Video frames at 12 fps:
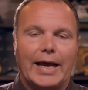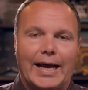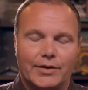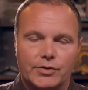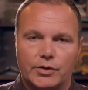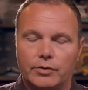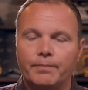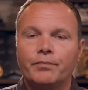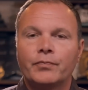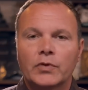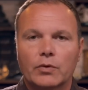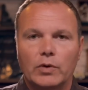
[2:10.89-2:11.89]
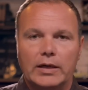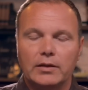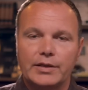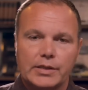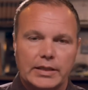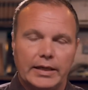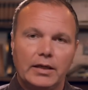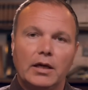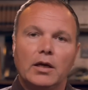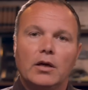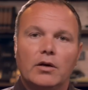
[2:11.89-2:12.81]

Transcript: as you rightly said.